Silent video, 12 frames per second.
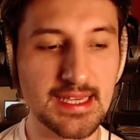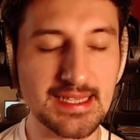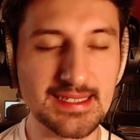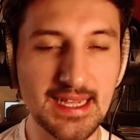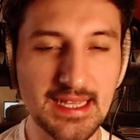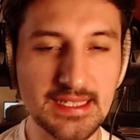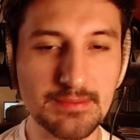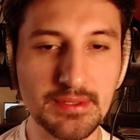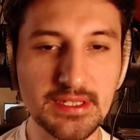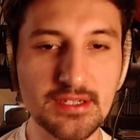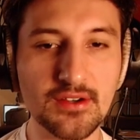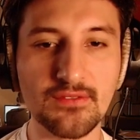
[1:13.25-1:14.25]
is that his
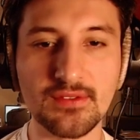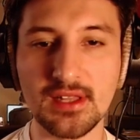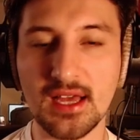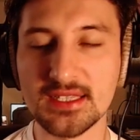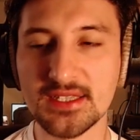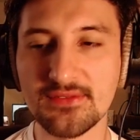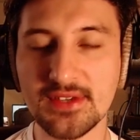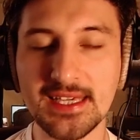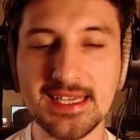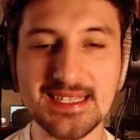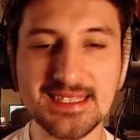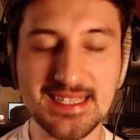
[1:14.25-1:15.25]
political
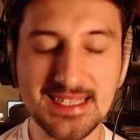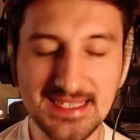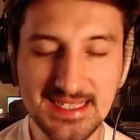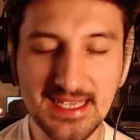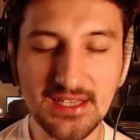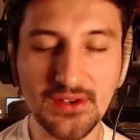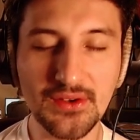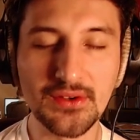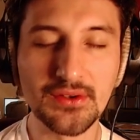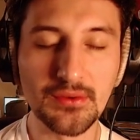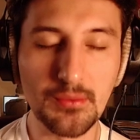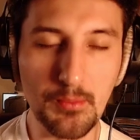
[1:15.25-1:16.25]
philosophy is the
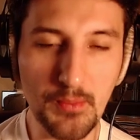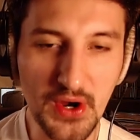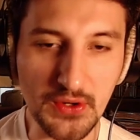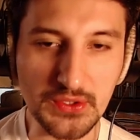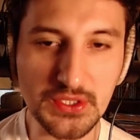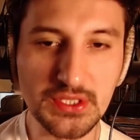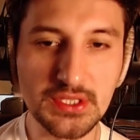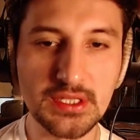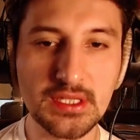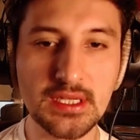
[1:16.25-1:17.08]
single most